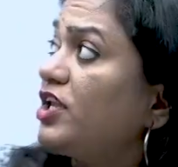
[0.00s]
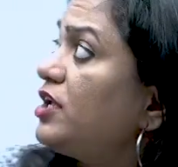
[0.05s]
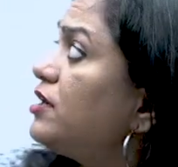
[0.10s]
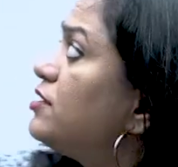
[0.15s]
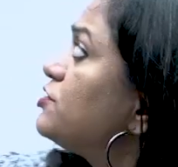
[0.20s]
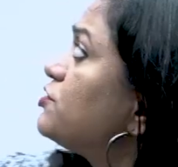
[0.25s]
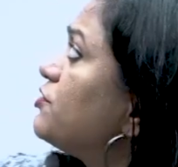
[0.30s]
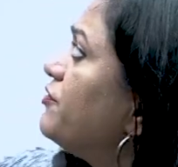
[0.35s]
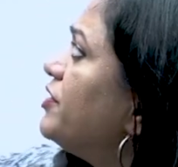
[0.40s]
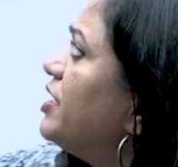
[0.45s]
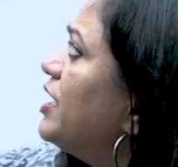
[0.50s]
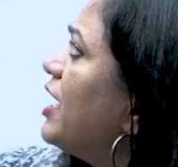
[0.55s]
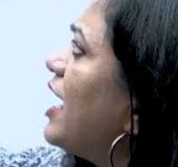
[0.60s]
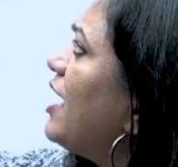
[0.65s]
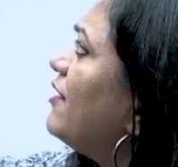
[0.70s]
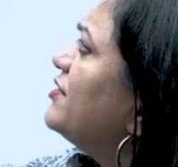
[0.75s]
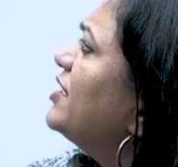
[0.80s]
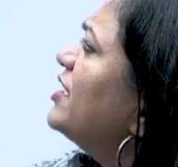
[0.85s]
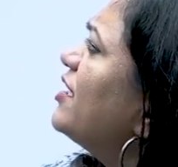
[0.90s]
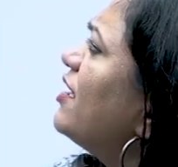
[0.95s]
So we
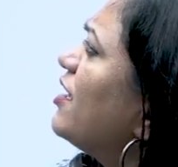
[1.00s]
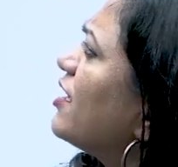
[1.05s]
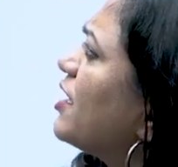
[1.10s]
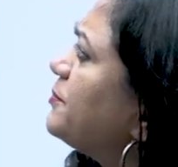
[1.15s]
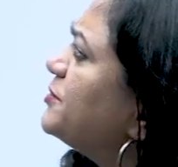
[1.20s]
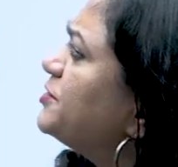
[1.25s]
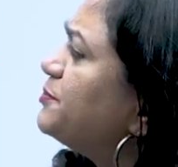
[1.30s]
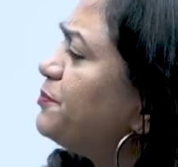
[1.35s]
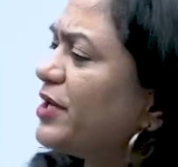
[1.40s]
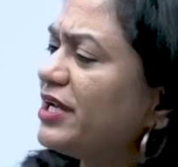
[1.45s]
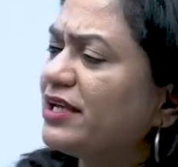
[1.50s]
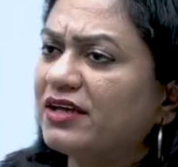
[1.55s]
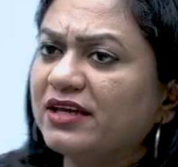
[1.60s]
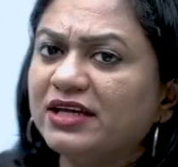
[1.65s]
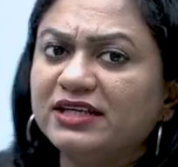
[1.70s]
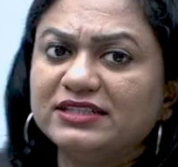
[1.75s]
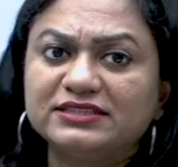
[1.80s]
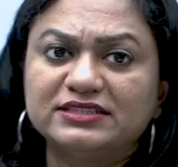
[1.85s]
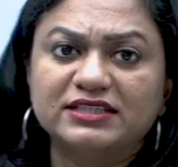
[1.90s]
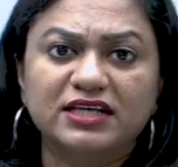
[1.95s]
have the Arab Spring
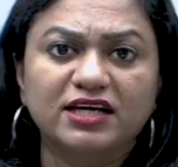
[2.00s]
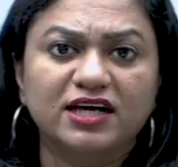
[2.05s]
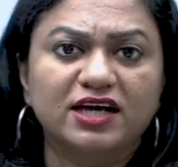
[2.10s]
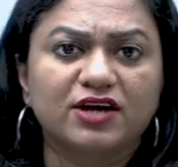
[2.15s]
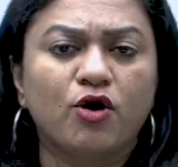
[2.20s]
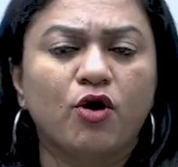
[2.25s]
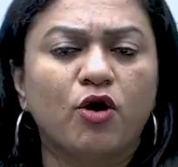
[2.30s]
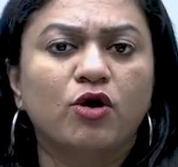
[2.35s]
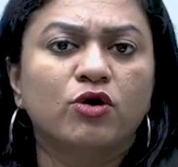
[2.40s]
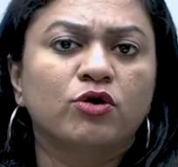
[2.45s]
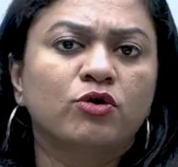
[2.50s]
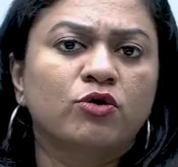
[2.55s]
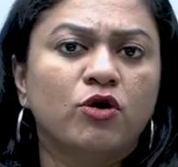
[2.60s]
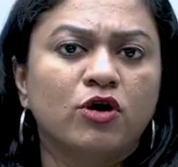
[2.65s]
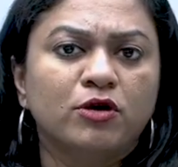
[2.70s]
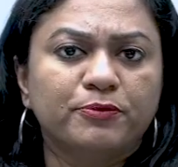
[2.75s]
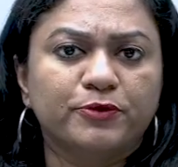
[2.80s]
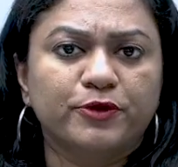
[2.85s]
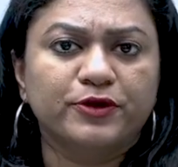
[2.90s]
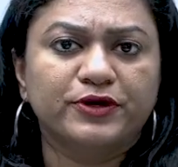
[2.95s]
is there, Hong
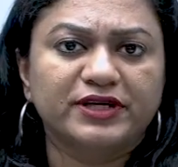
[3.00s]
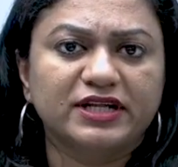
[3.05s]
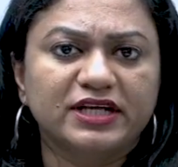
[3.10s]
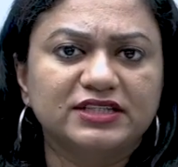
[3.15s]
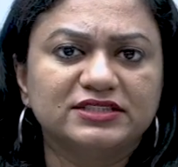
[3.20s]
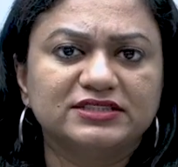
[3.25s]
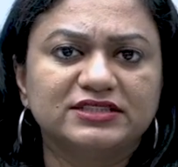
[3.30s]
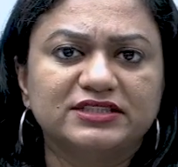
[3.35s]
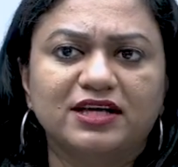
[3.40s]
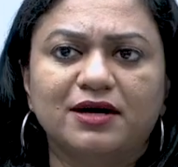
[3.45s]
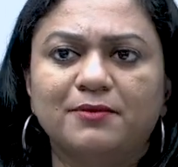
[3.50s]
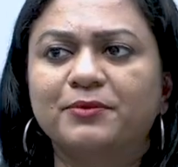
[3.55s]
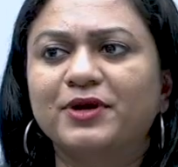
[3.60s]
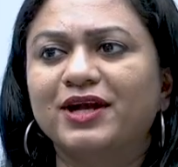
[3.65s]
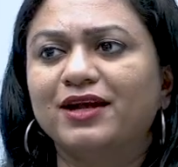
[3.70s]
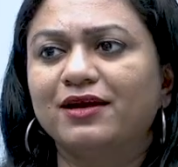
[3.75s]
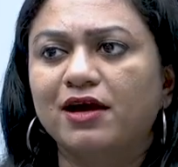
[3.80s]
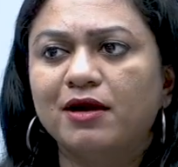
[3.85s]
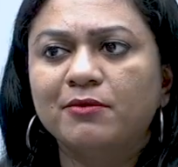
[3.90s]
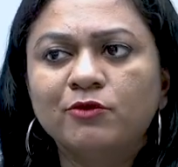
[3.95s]
Kong protest, the
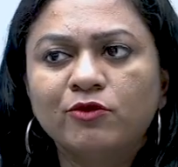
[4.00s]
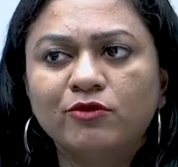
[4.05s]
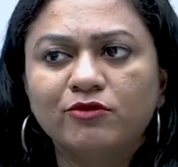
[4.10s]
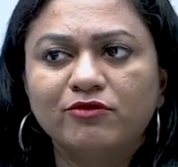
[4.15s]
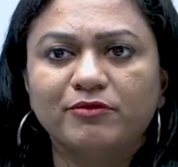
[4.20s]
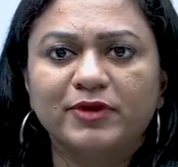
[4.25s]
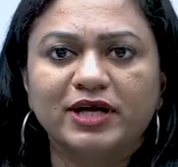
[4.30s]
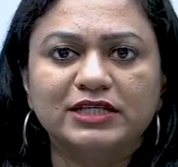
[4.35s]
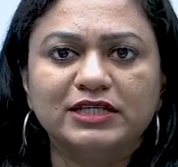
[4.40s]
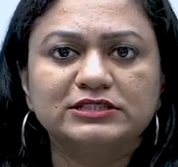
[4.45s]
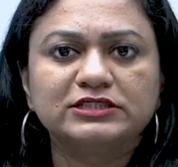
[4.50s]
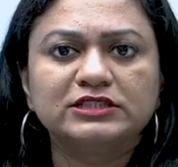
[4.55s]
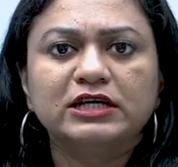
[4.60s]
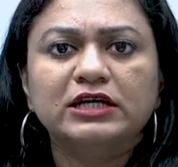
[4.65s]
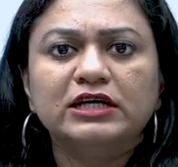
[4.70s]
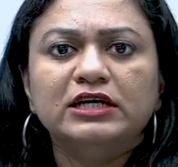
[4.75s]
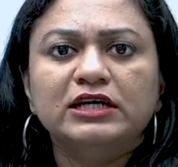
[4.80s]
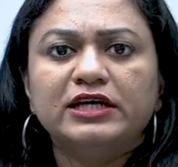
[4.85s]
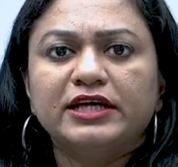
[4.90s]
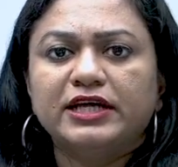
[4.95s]
umbrella movement
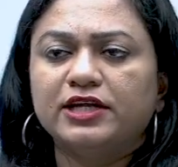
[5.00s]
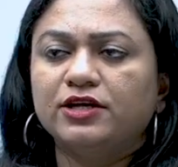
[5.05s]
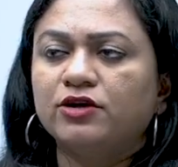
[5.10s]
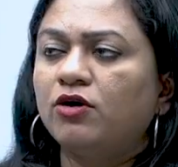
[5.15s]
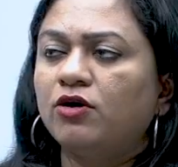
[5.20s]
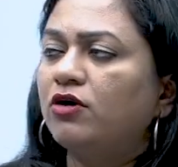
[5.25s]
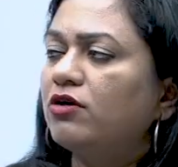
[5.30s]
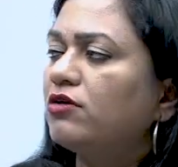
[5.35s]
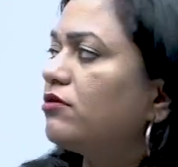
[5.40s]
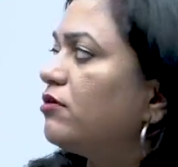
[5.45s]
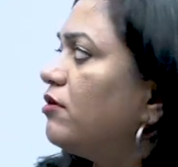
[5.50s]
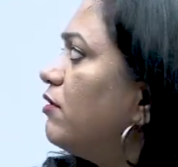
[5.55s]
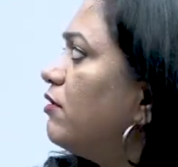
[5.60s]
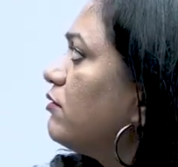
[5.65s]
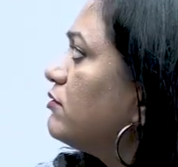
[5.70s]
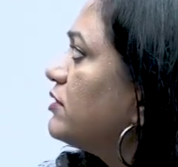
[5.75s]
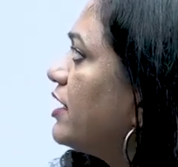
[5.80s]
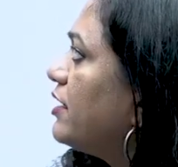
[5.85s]
in Hong Kong.